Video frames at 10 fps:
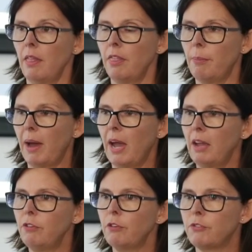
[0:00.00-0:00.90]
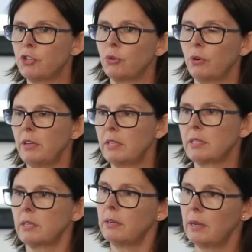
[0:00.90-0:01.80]
The behaviour of
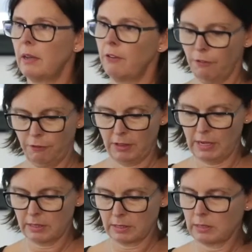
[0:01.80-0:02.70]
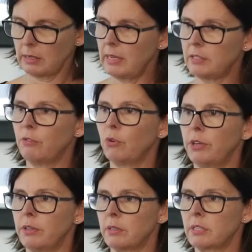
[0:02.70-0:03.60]
choice for this is
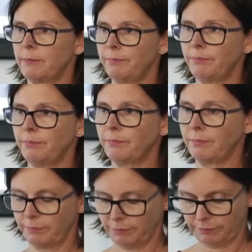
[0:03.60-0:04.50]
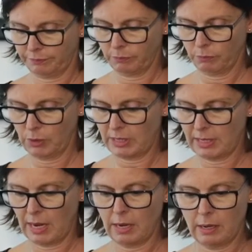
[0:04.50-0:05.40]
avoidance. We
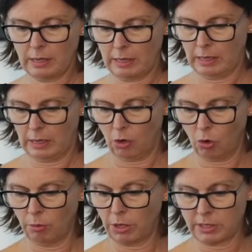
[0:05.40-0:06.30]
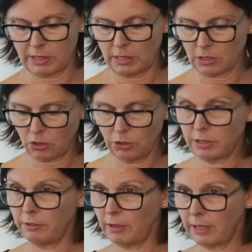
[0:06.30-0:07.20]
see it almost
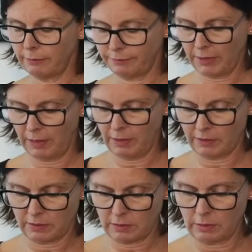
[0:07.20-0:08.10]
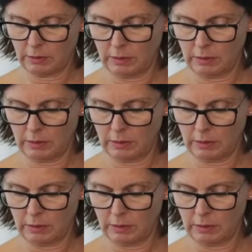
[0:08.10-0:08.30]
exclusively in this